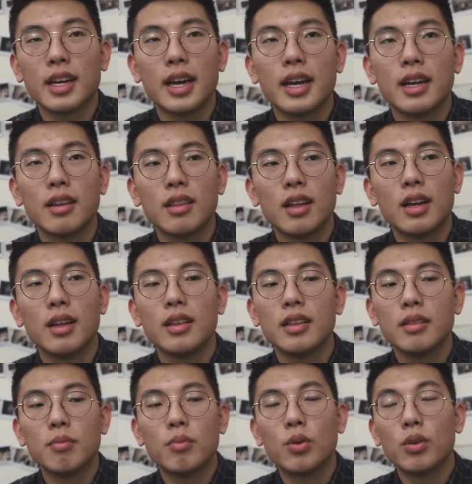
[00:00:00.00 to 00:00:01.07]
I had a lot
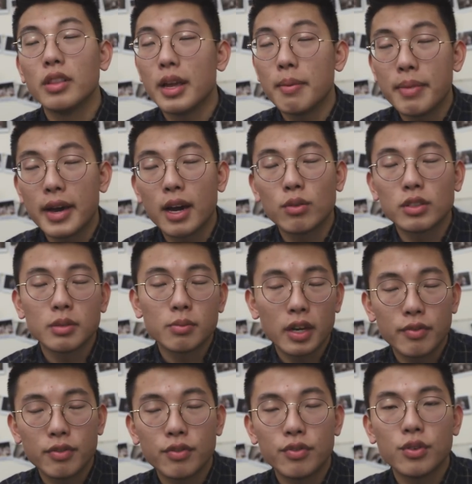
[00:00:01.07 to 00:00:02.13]
more laid back, which I'm
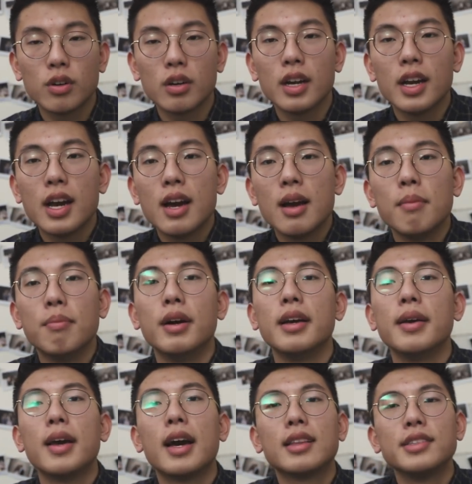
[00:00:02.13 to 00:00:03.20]
grateful for,
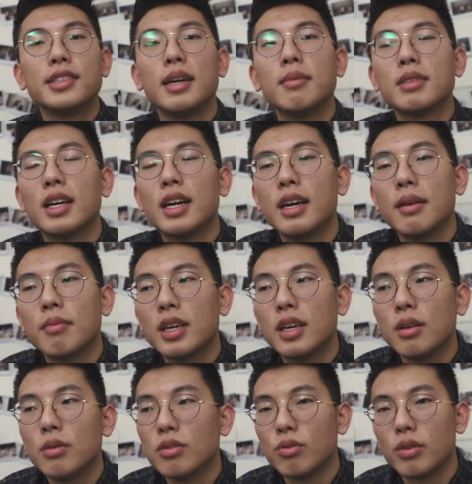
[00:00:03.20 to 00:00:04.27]
but at the same time
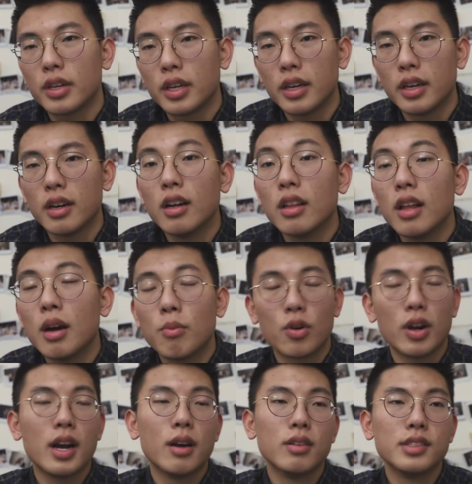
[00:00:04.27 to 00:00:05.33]
he was working a lot
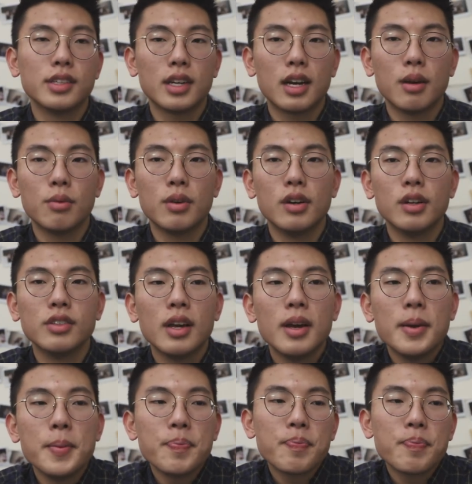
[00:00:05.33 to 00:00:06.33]
more hours than I was,